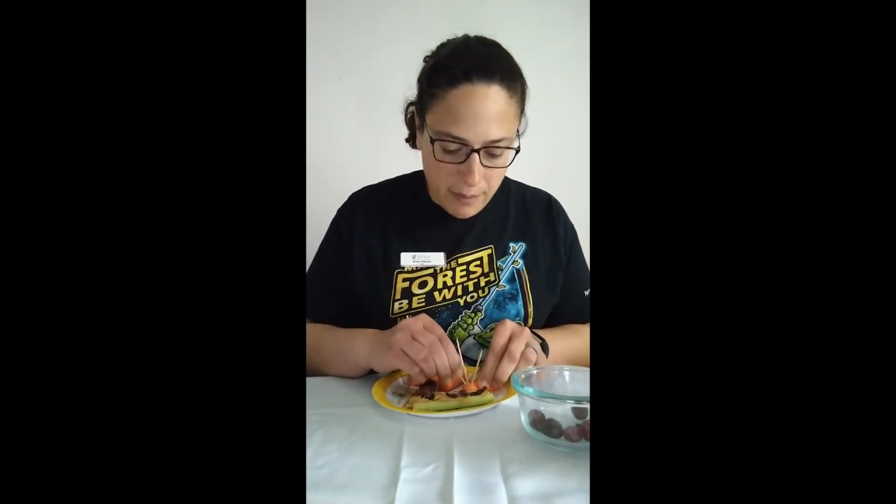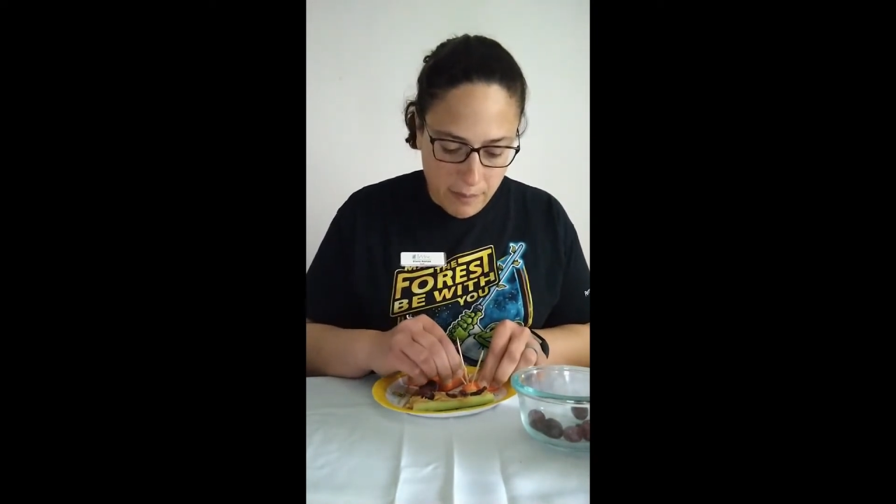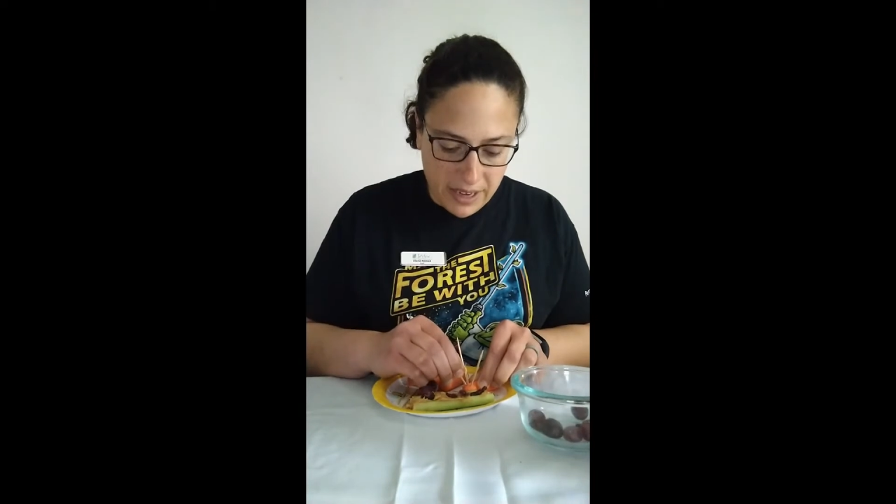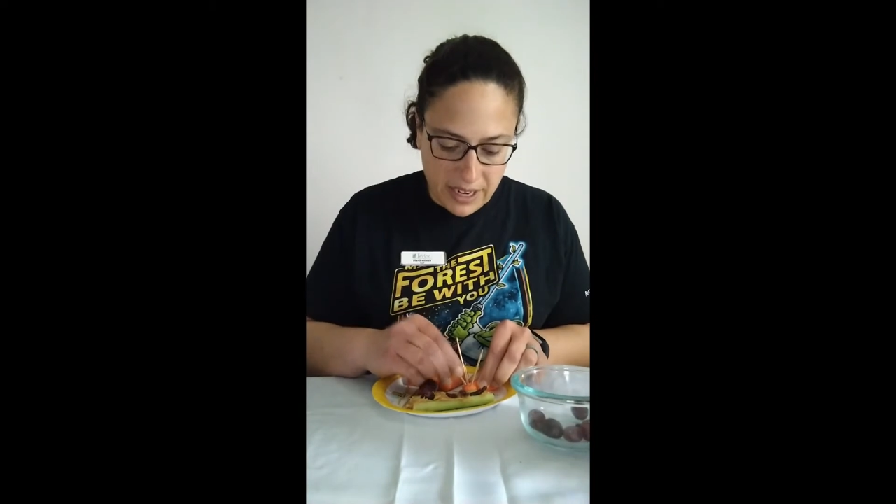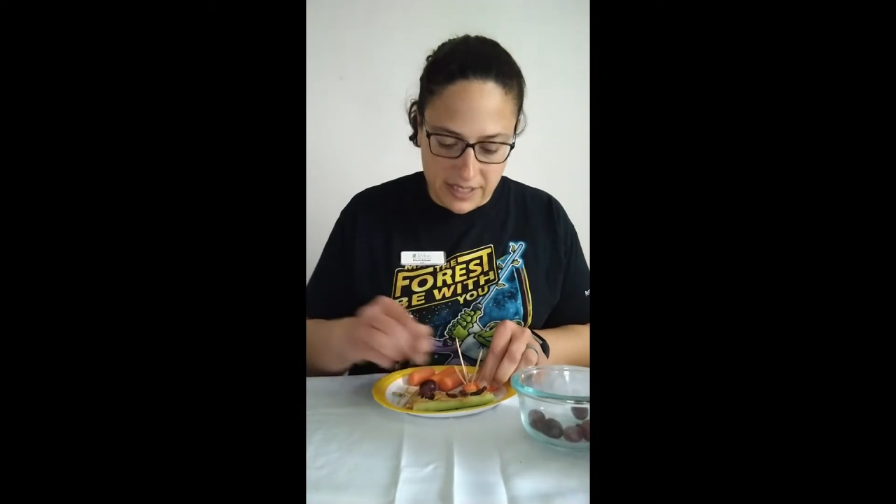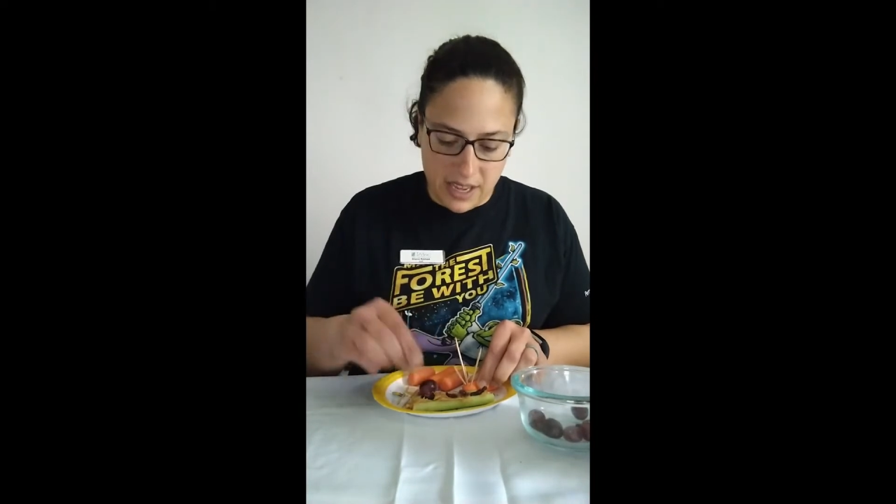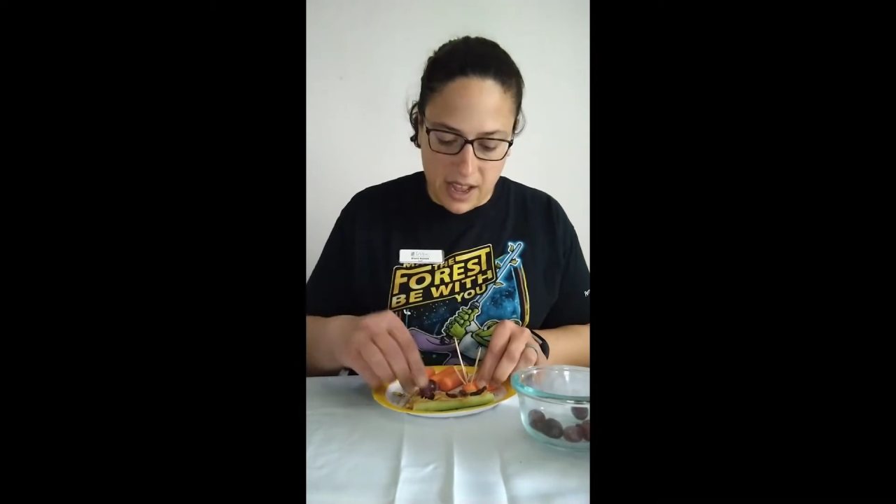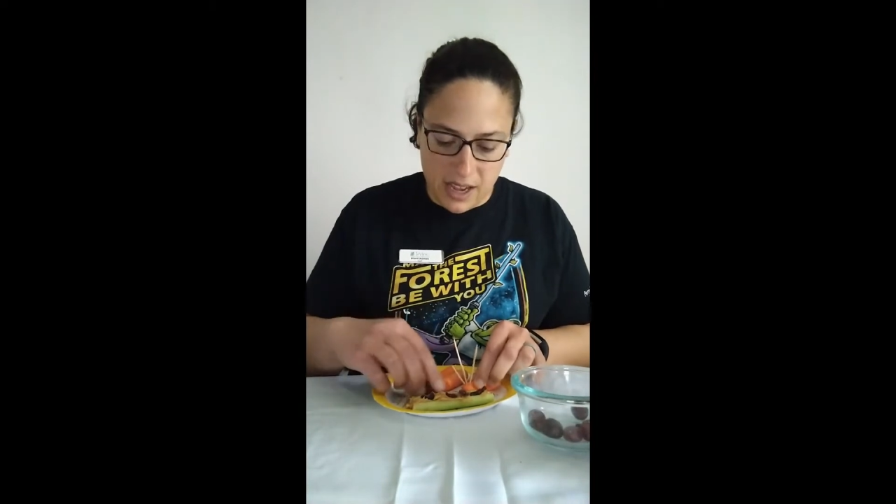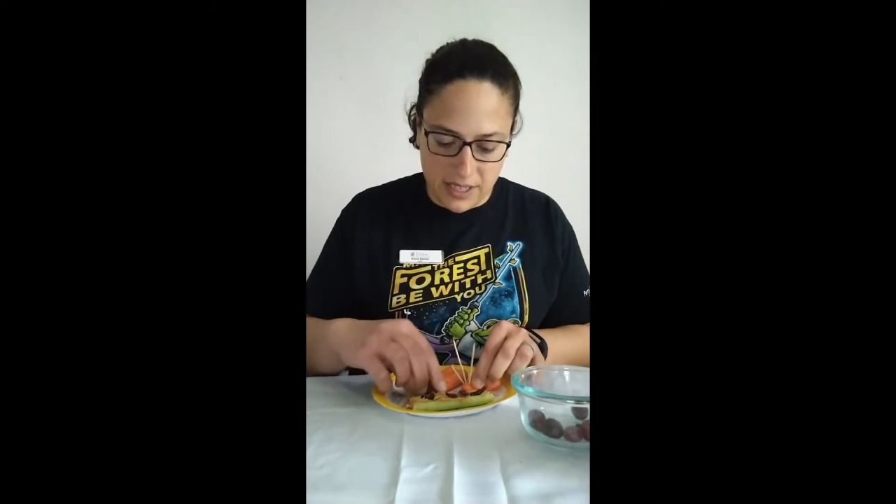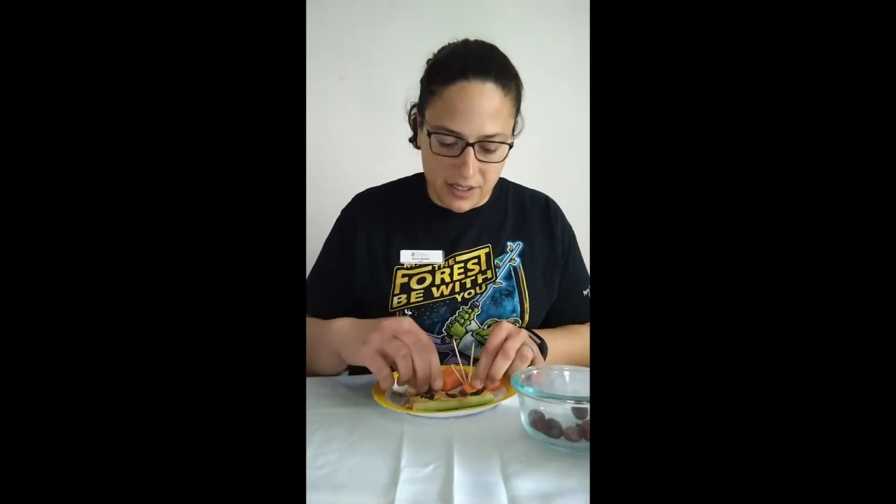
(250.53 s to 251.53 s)
mine has
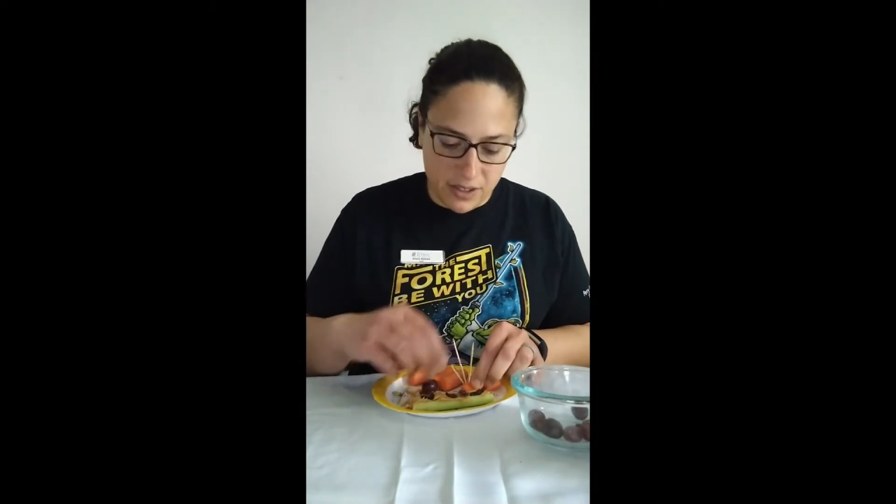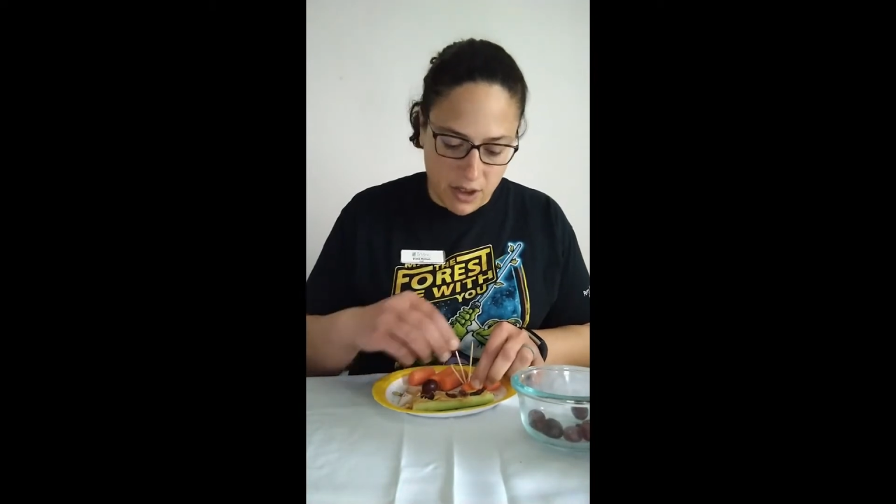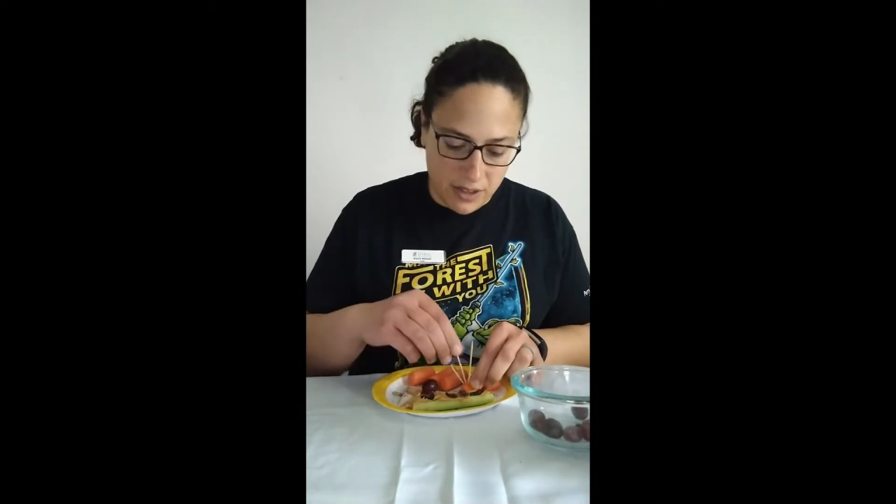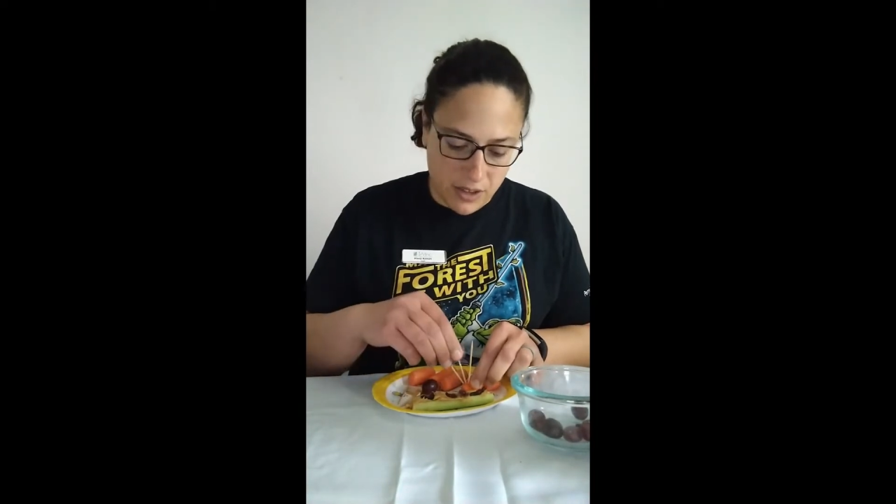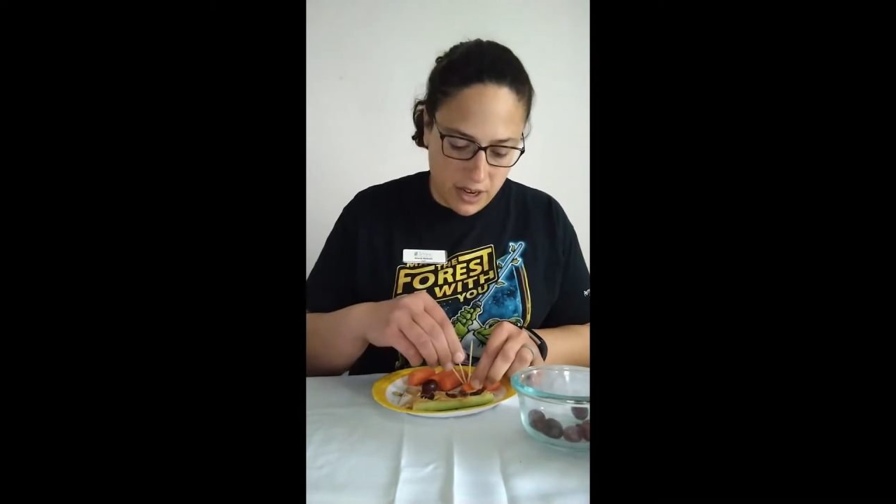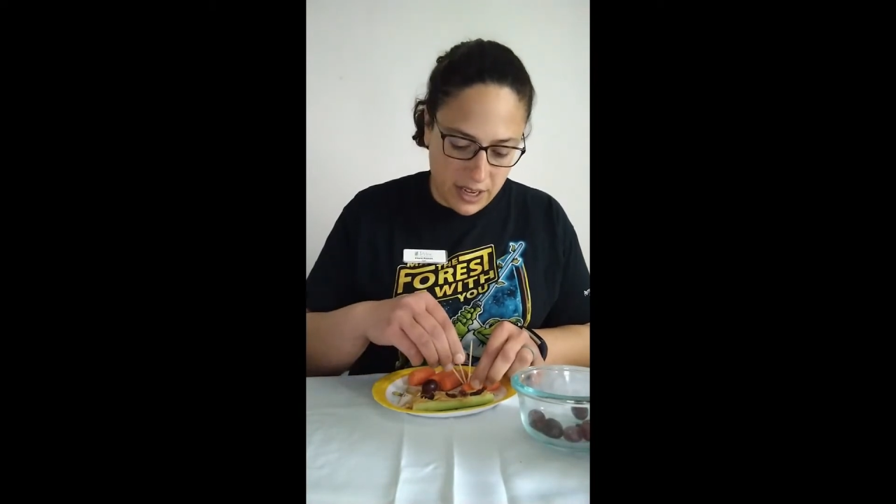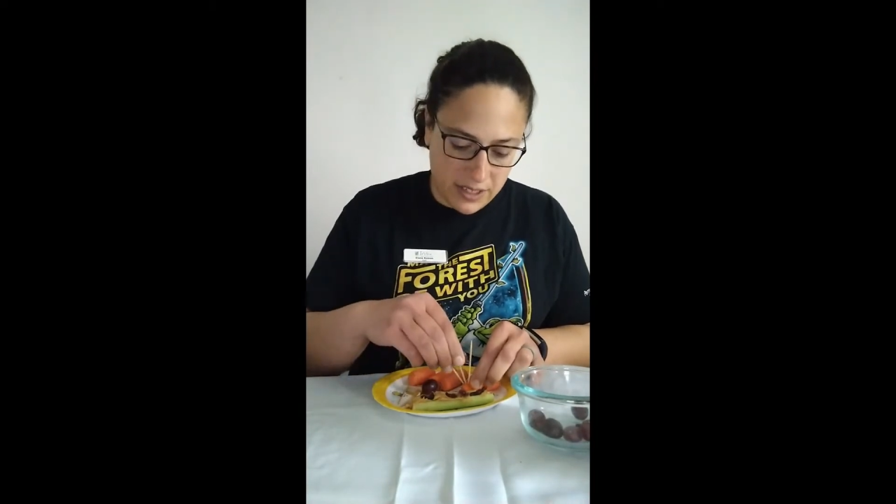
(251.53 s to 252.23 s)
eye stalks on it.